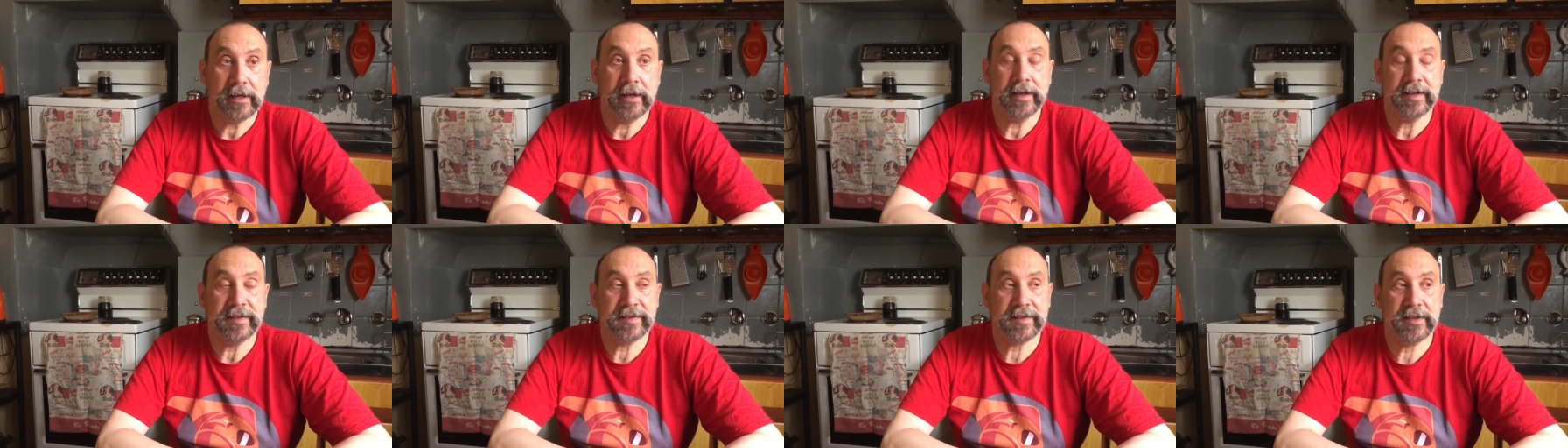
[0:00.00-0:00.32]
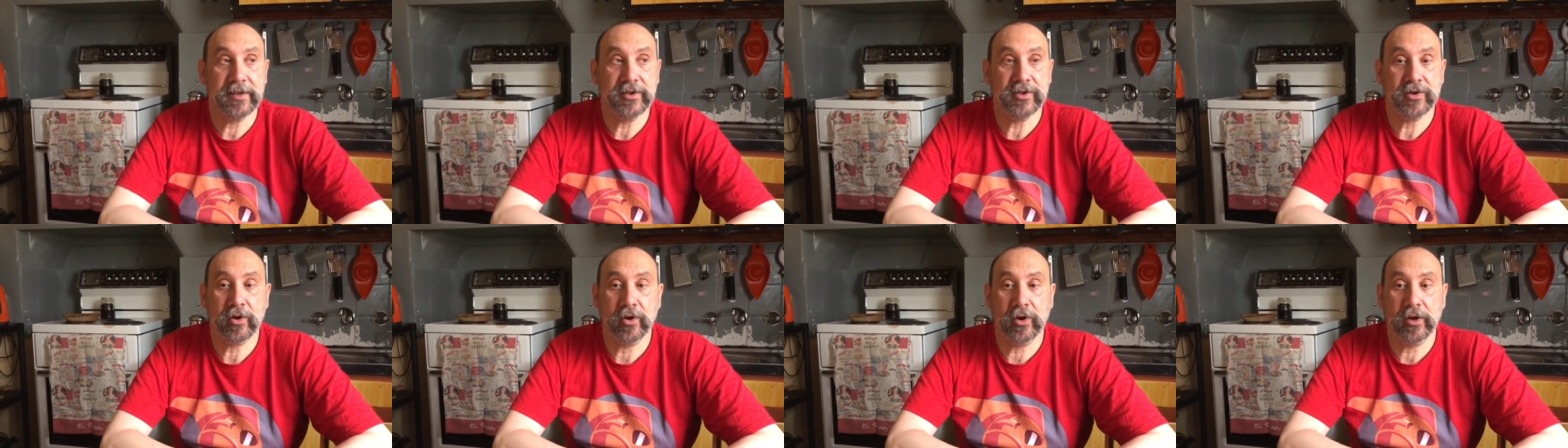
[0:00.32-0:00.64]
And he
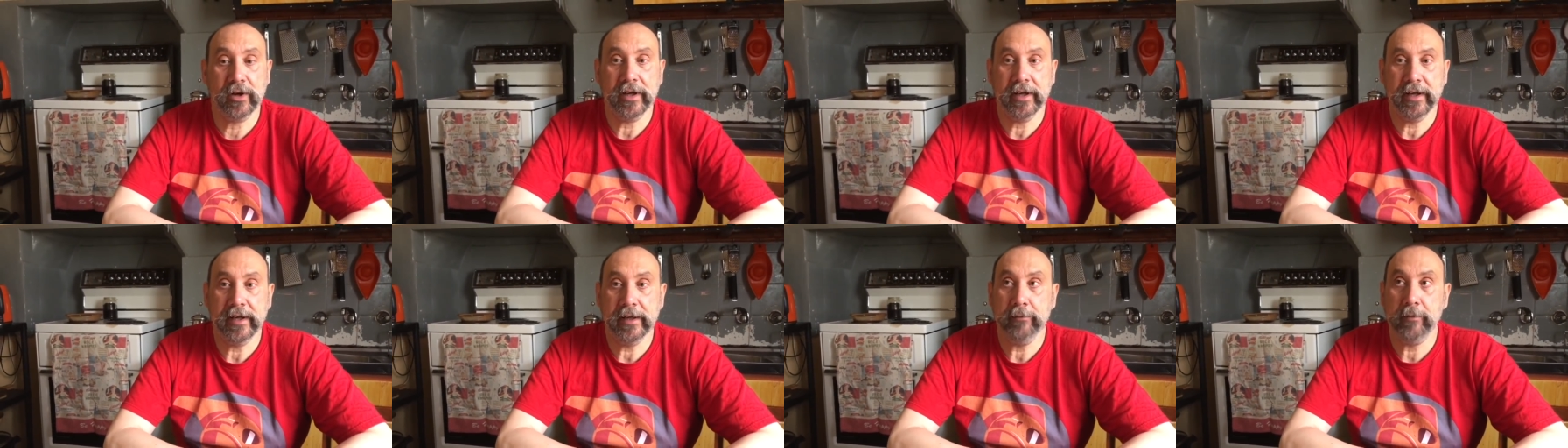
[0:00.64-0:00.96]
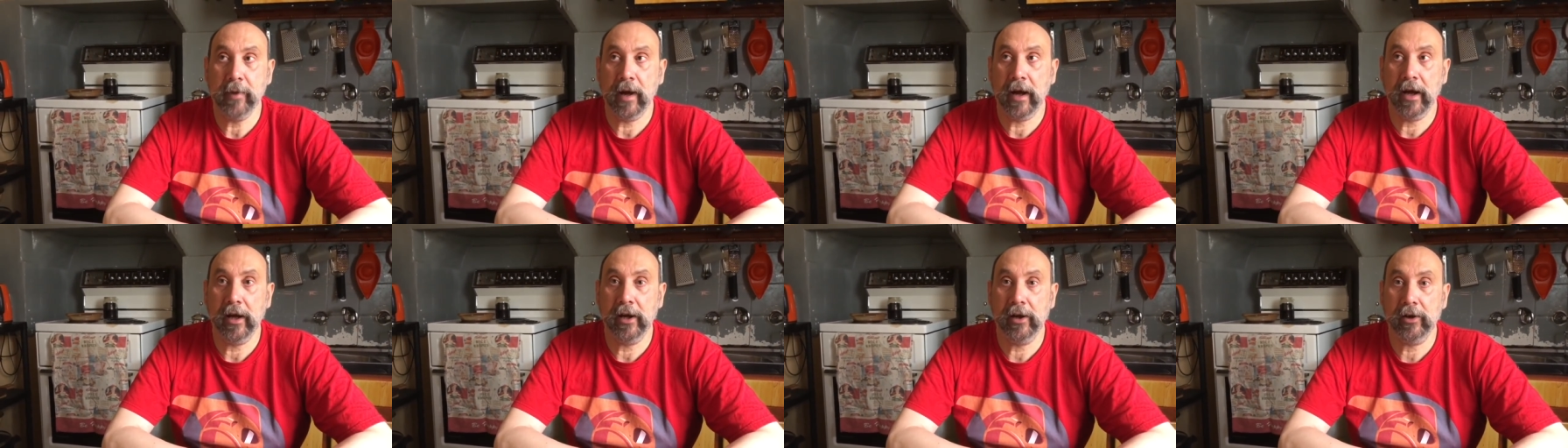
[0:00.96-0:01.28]
said, "Your
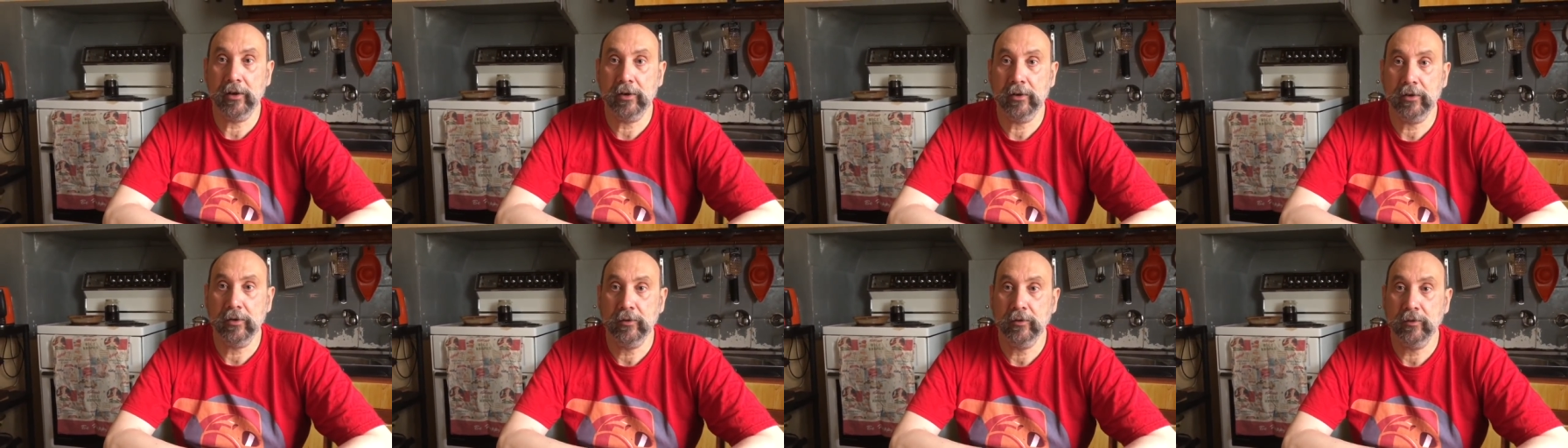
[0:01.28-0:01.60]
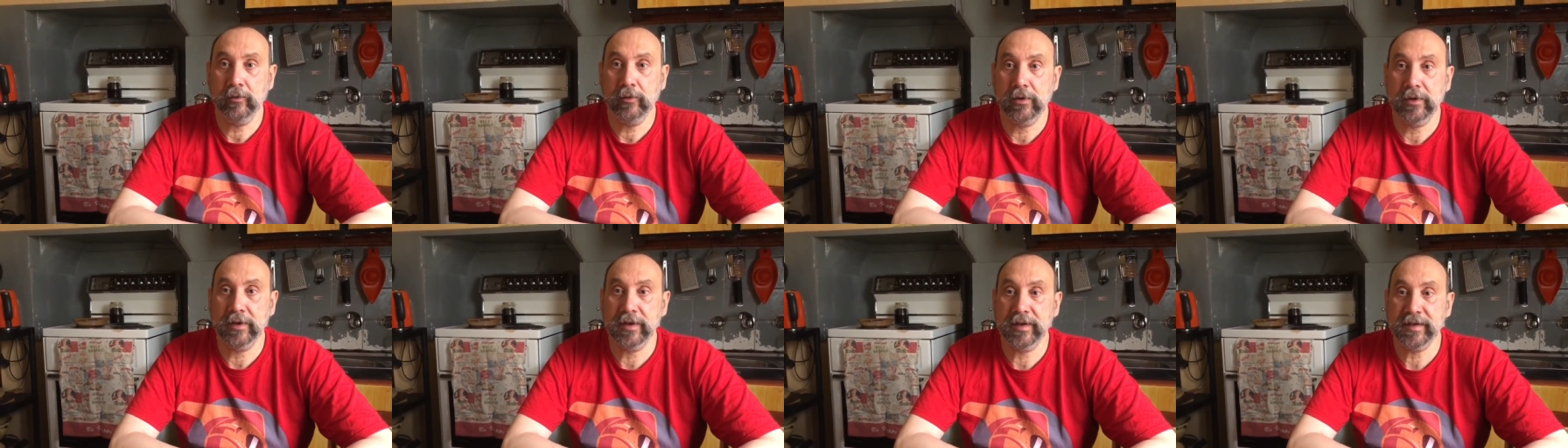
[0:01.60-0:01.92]
email
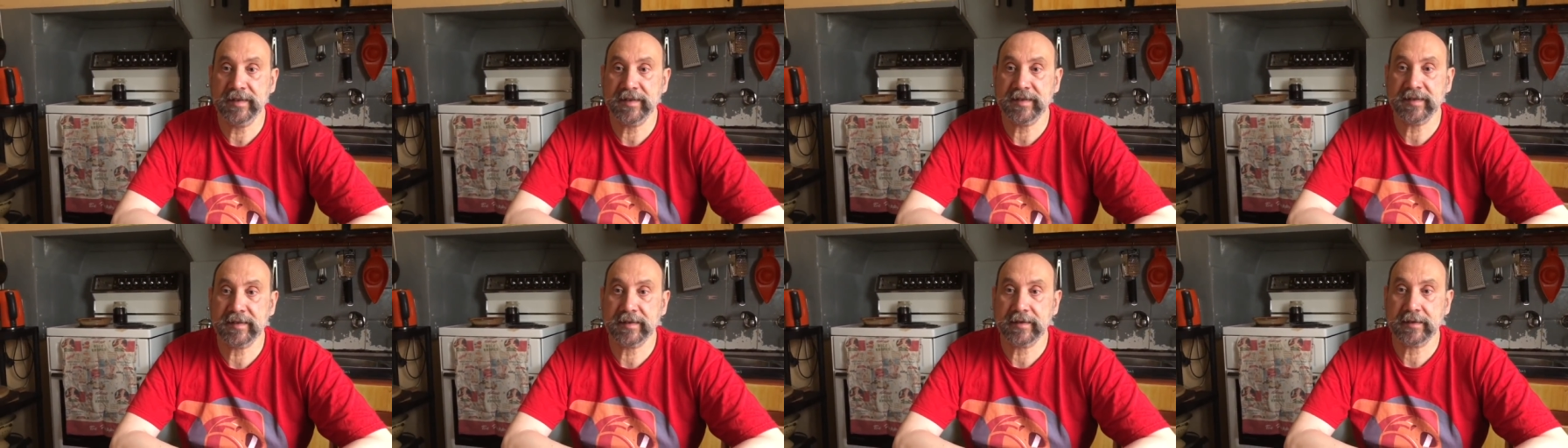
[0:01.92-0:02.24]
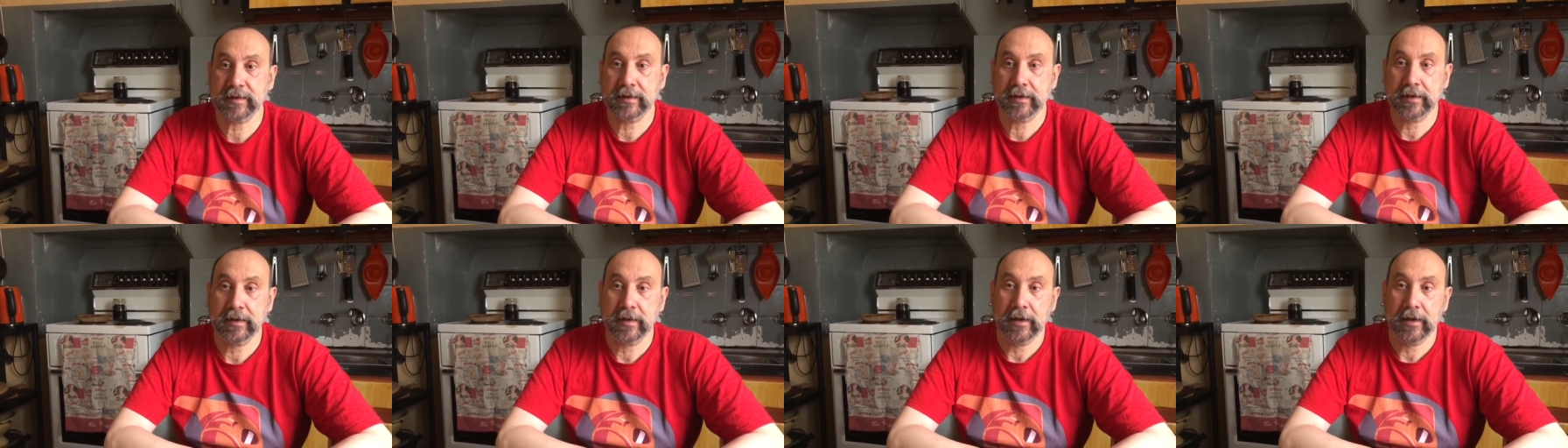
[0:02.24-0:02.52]
was..."